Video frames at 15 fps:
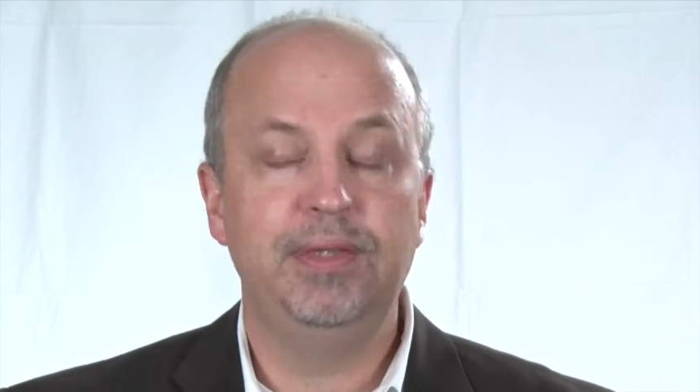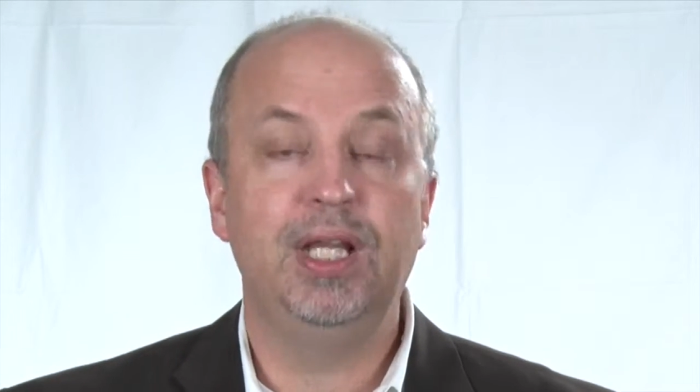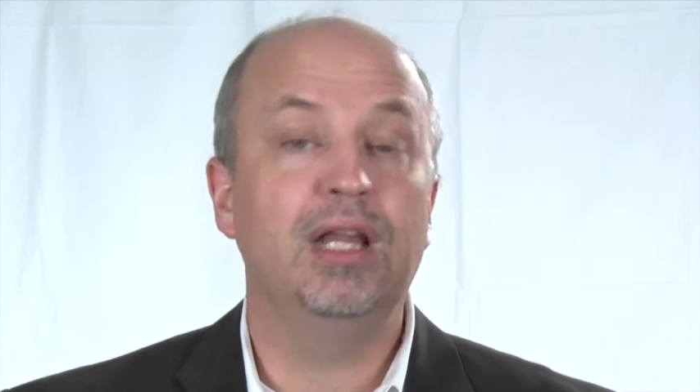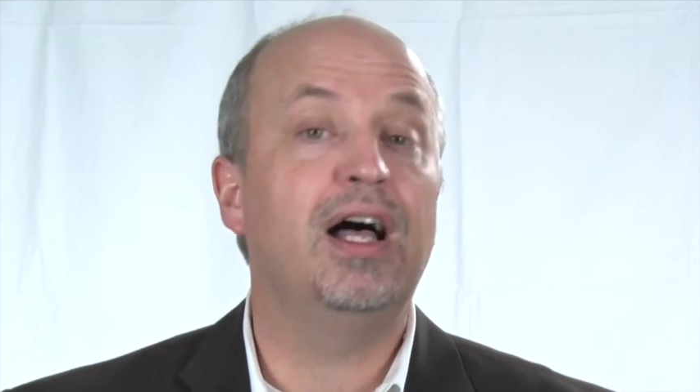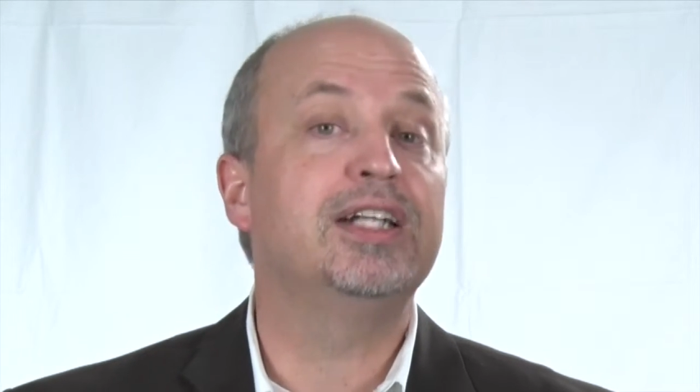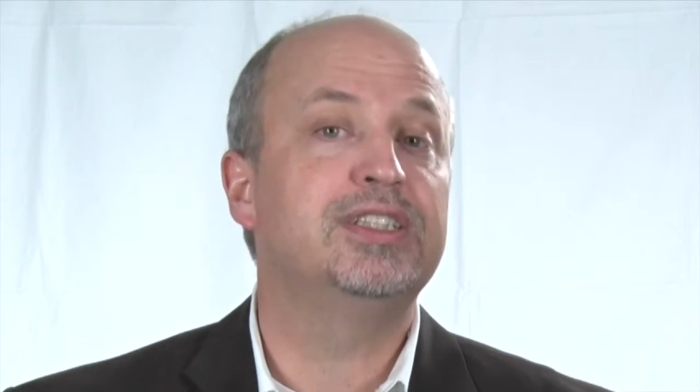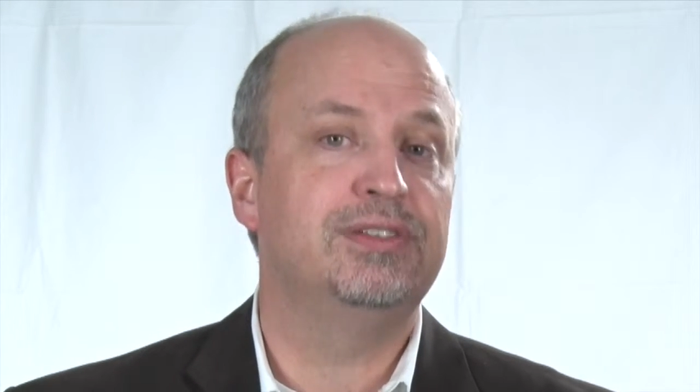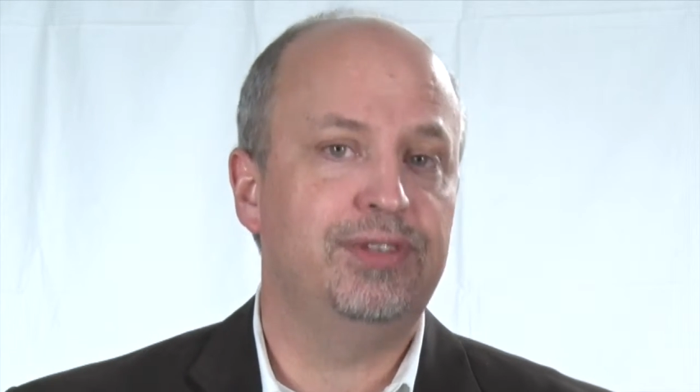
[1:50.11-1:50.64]

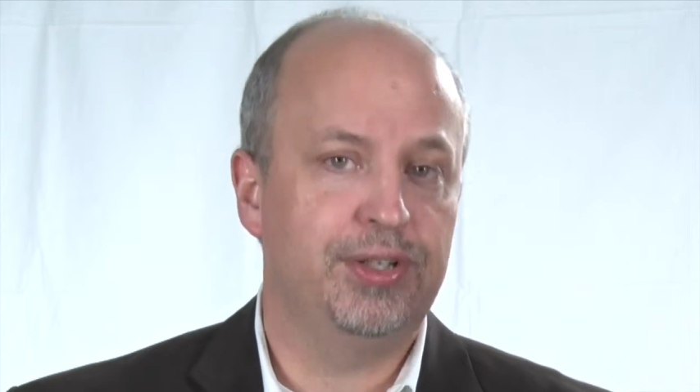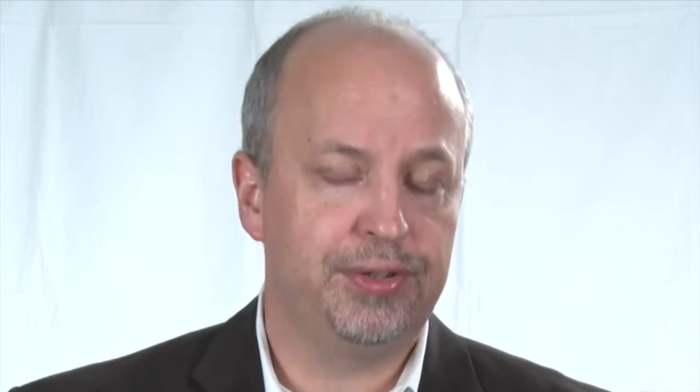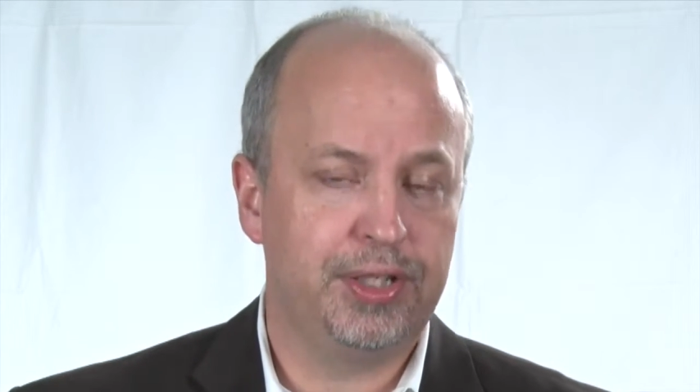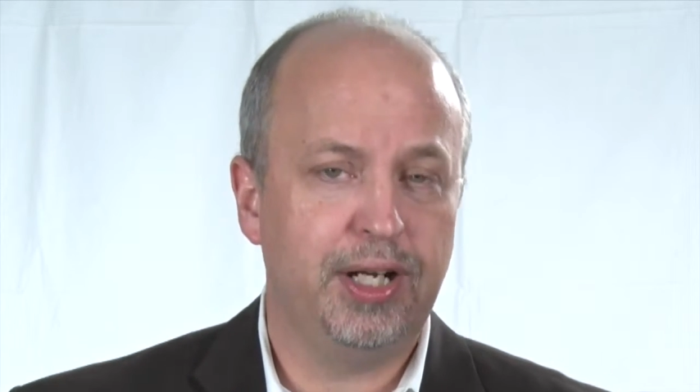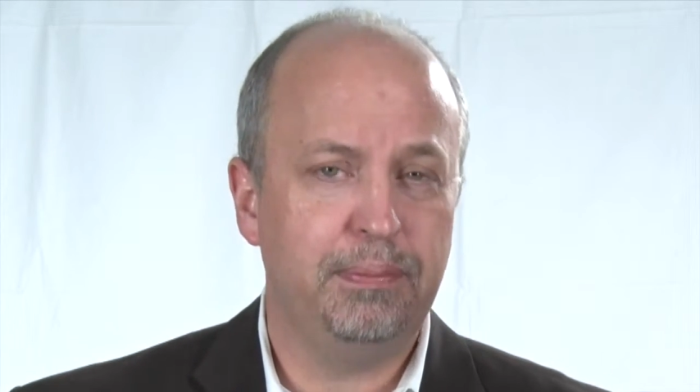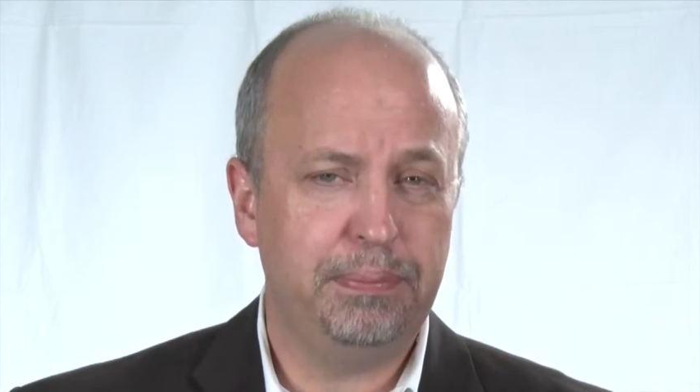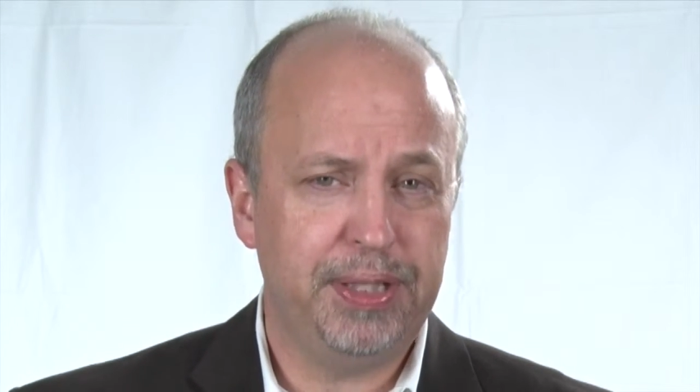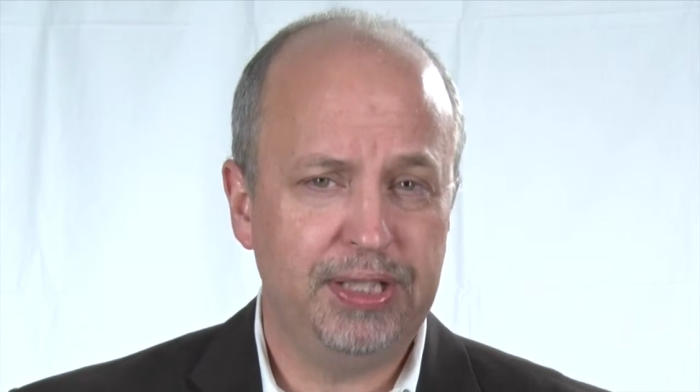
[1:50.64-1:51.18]
lots of other
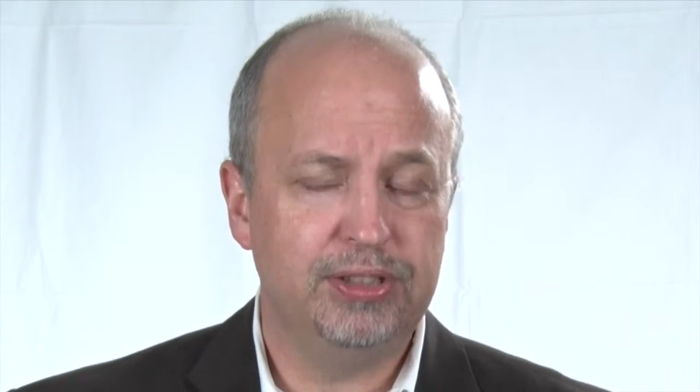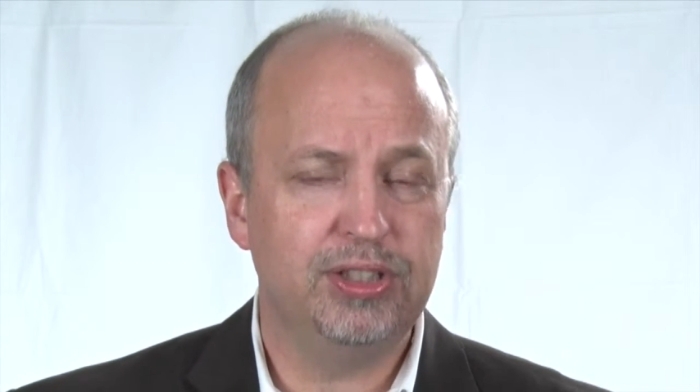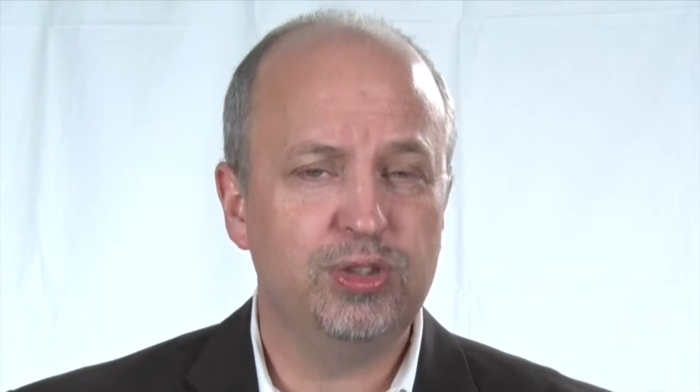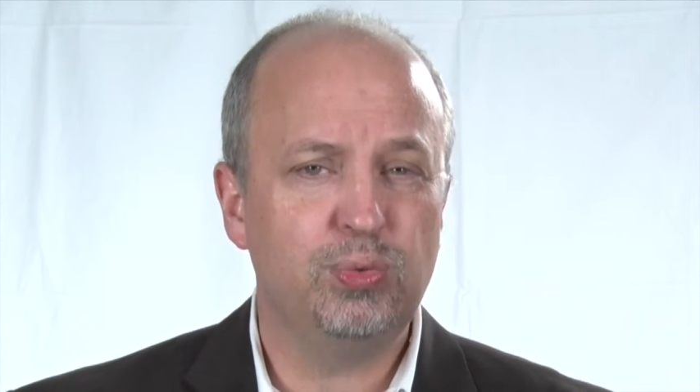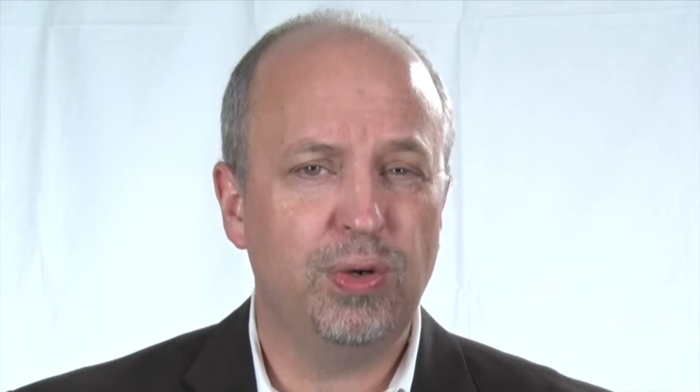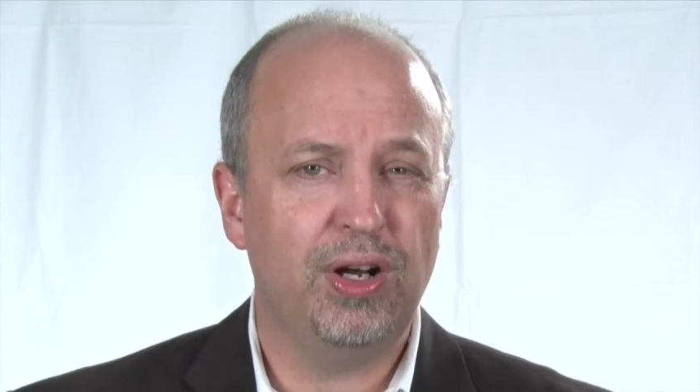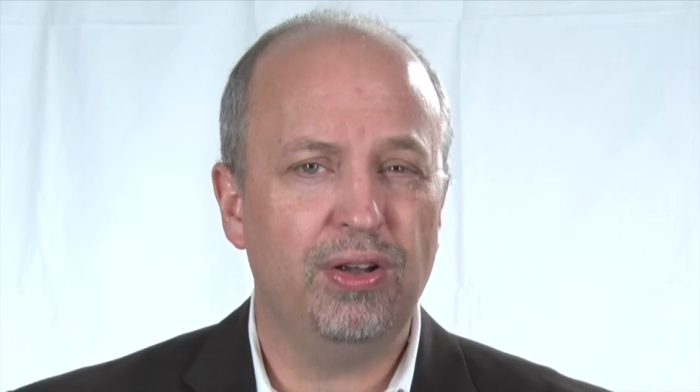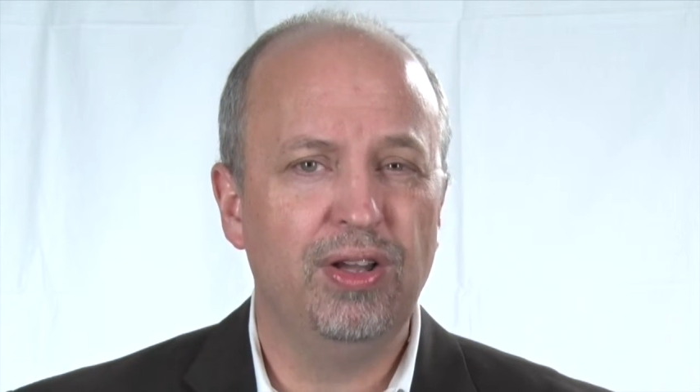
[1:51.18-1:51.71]
companies
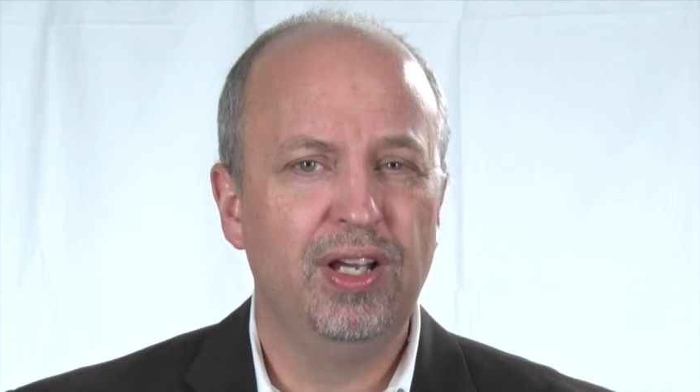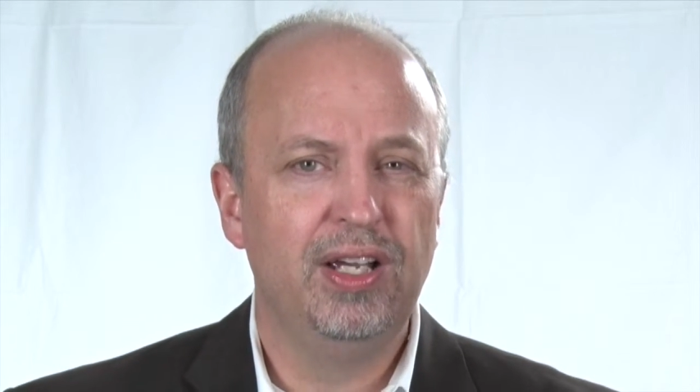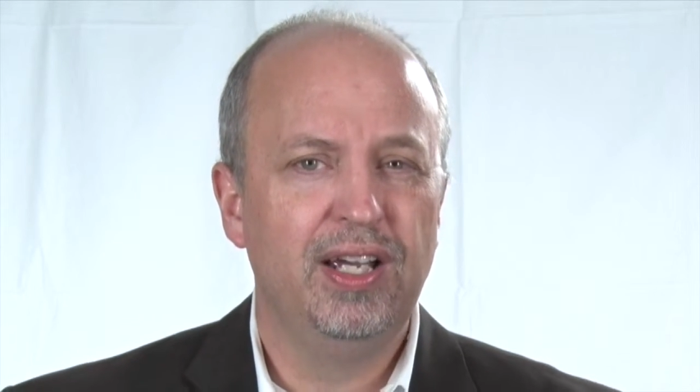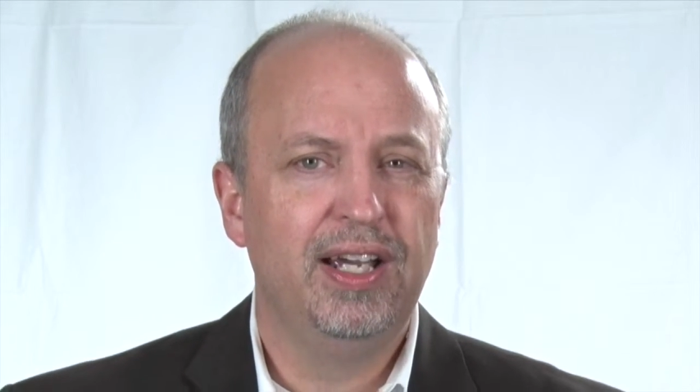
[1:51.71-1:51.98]
as well.